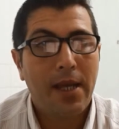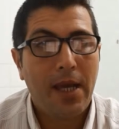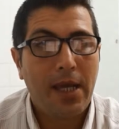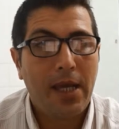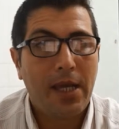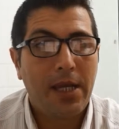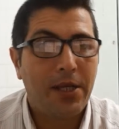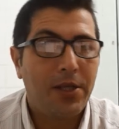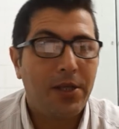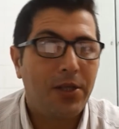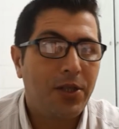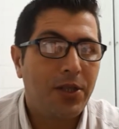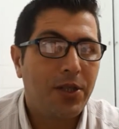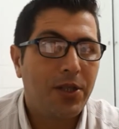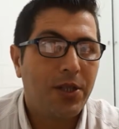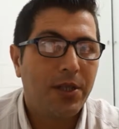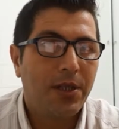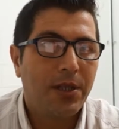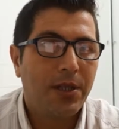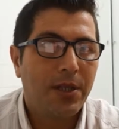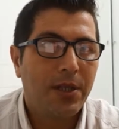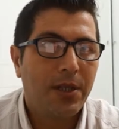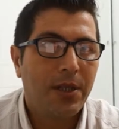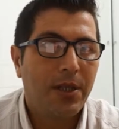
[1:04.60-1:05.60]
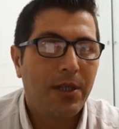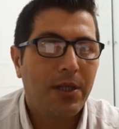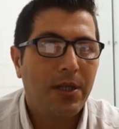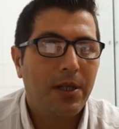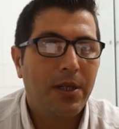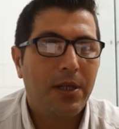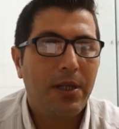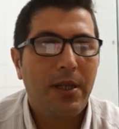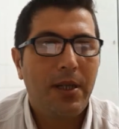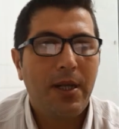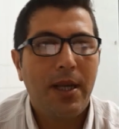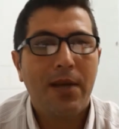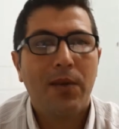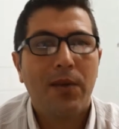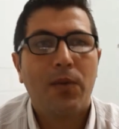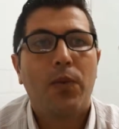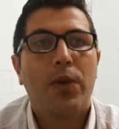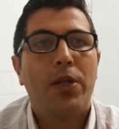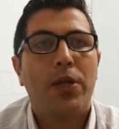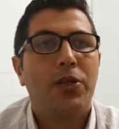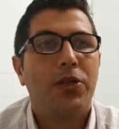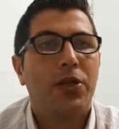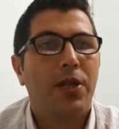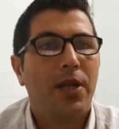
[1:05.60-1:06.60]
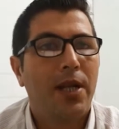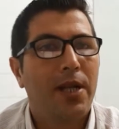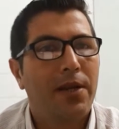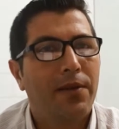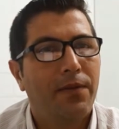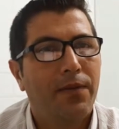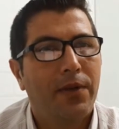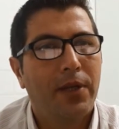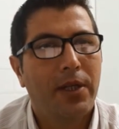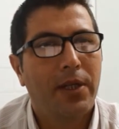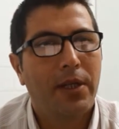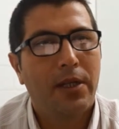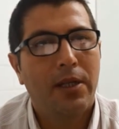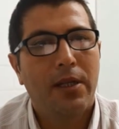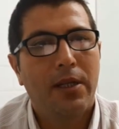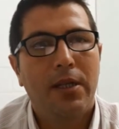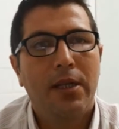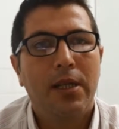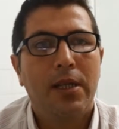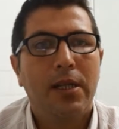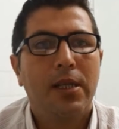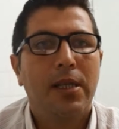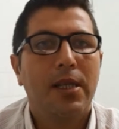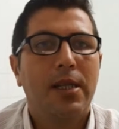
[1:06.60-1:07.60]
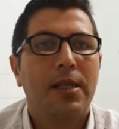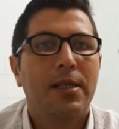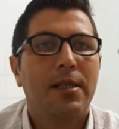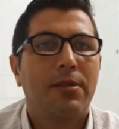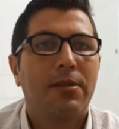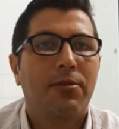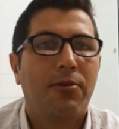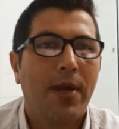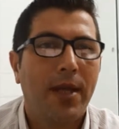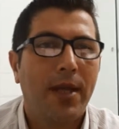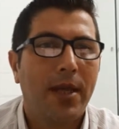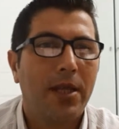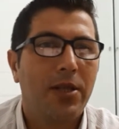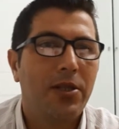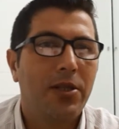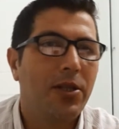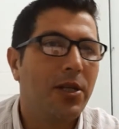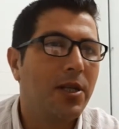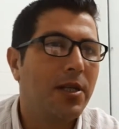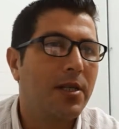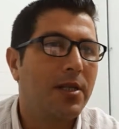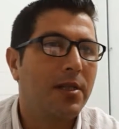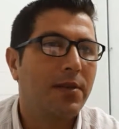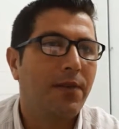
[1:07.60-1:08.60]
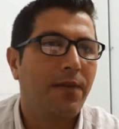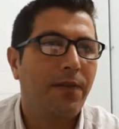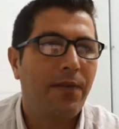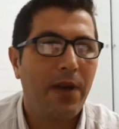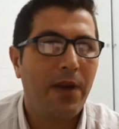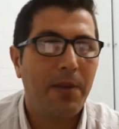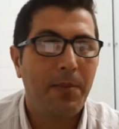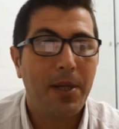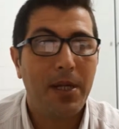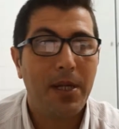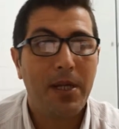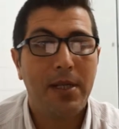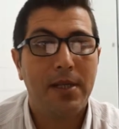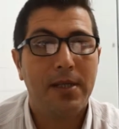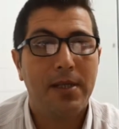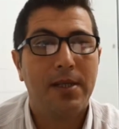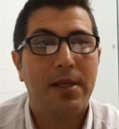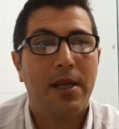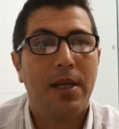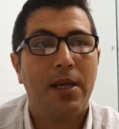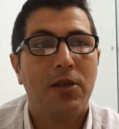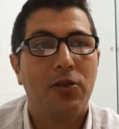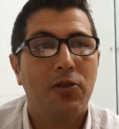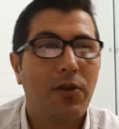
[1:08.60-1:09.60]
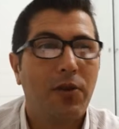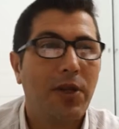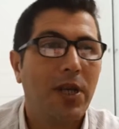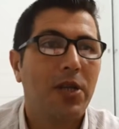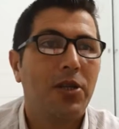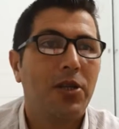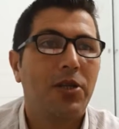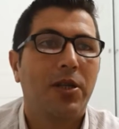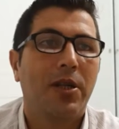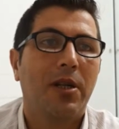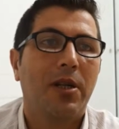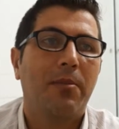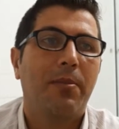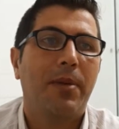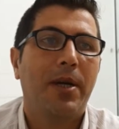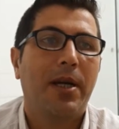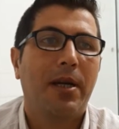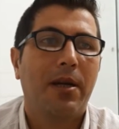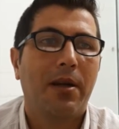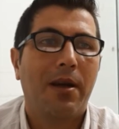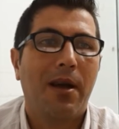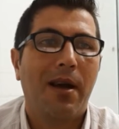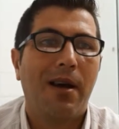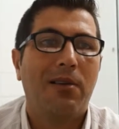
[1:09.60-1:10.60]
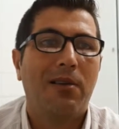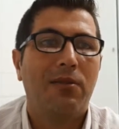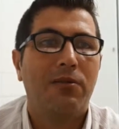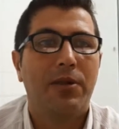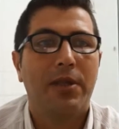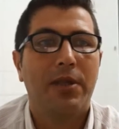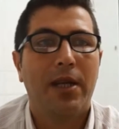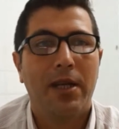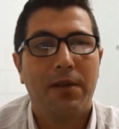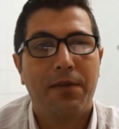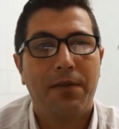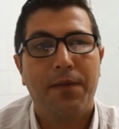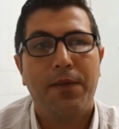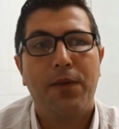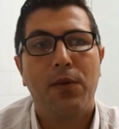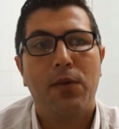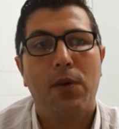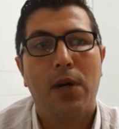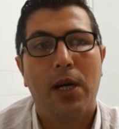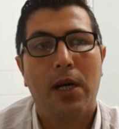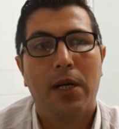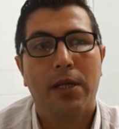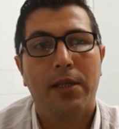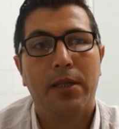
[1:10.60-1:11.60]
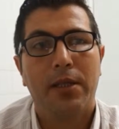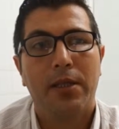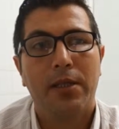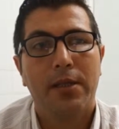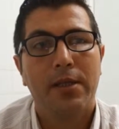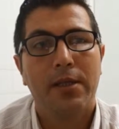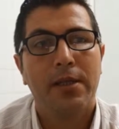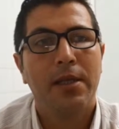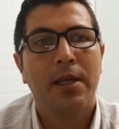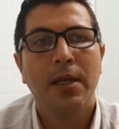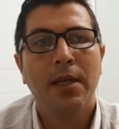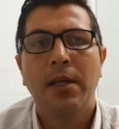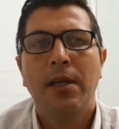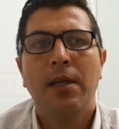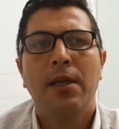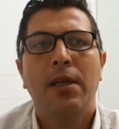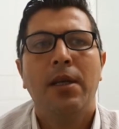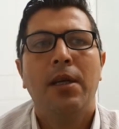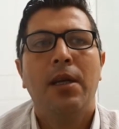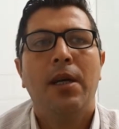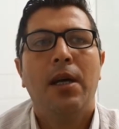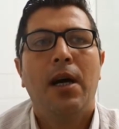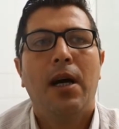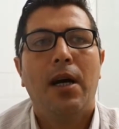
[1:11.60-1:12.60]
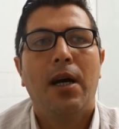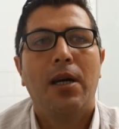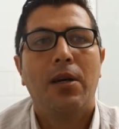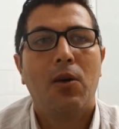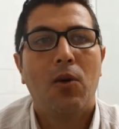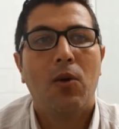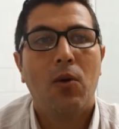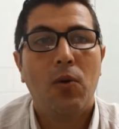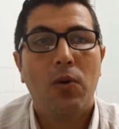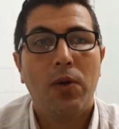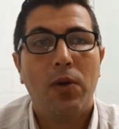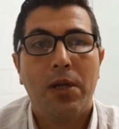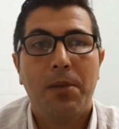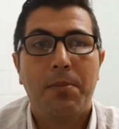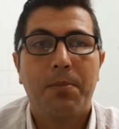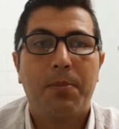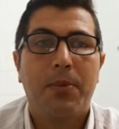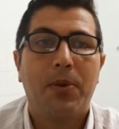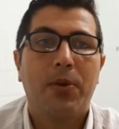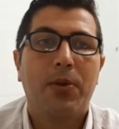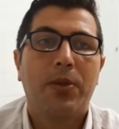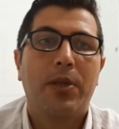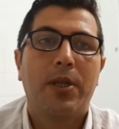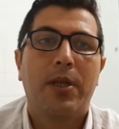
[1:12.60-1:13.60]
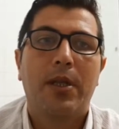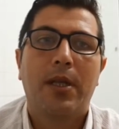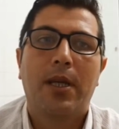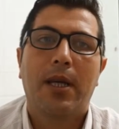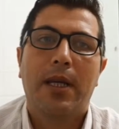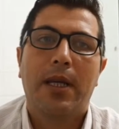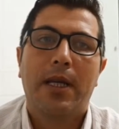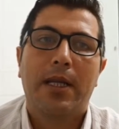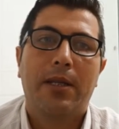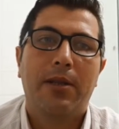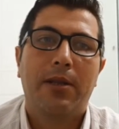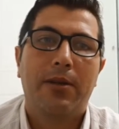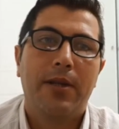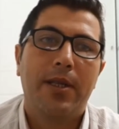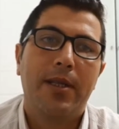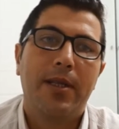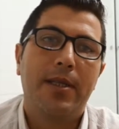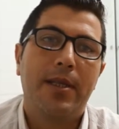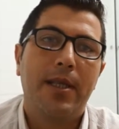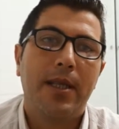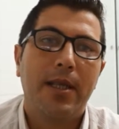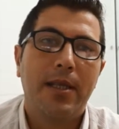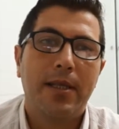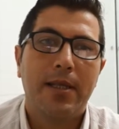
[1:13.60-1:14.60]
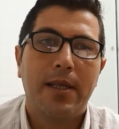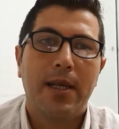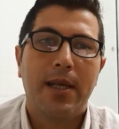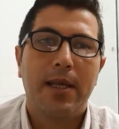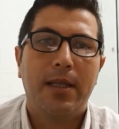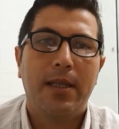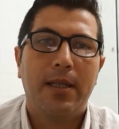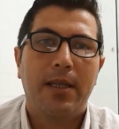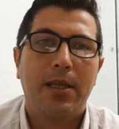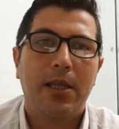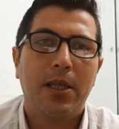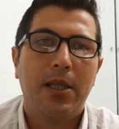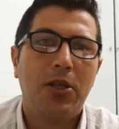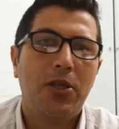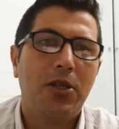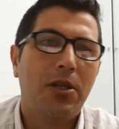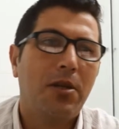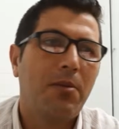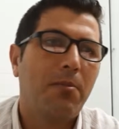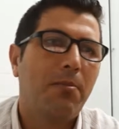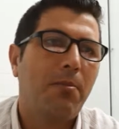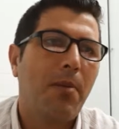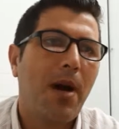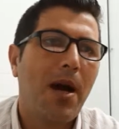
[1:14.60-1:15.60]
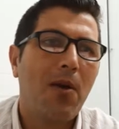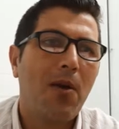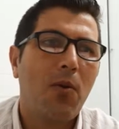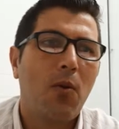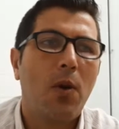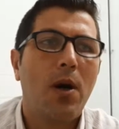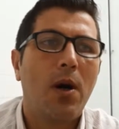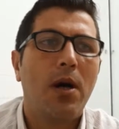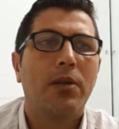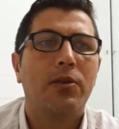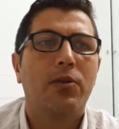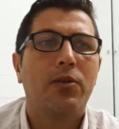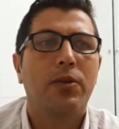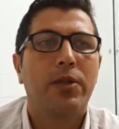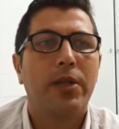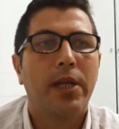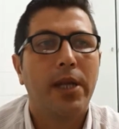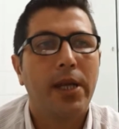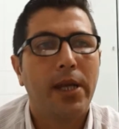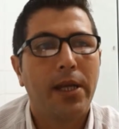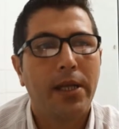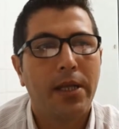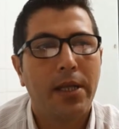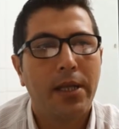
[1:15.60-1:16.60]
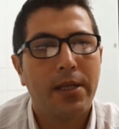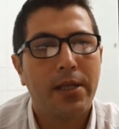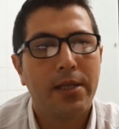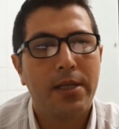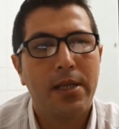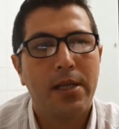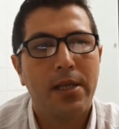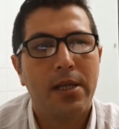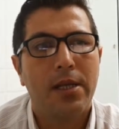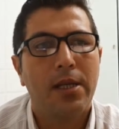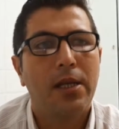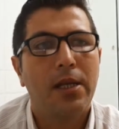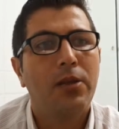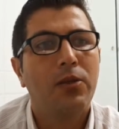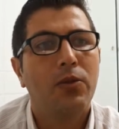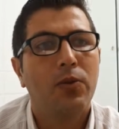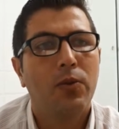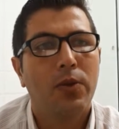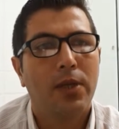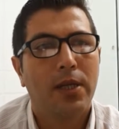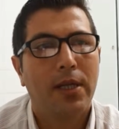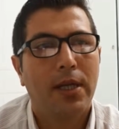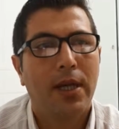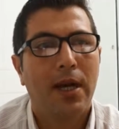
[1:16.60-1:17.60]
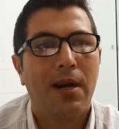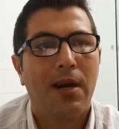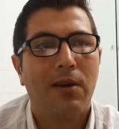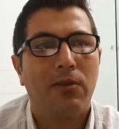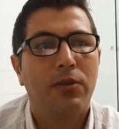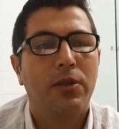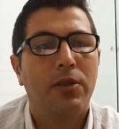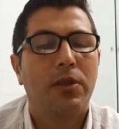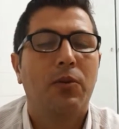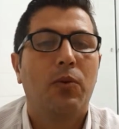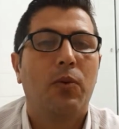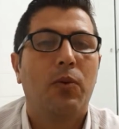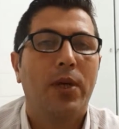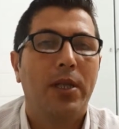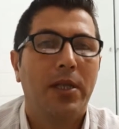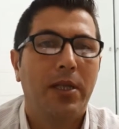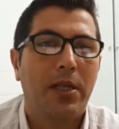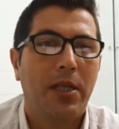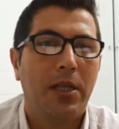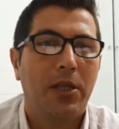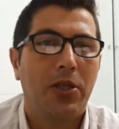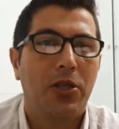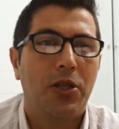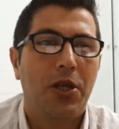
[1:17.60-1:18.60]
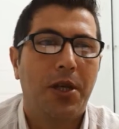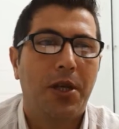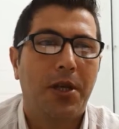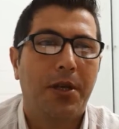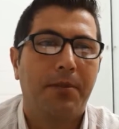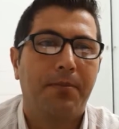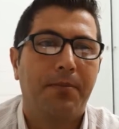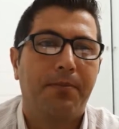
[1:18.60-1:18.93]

age, language level, learning strategies, families' educational background, and few others are all important characteristics, and the teacher might want to take these into account when teaching.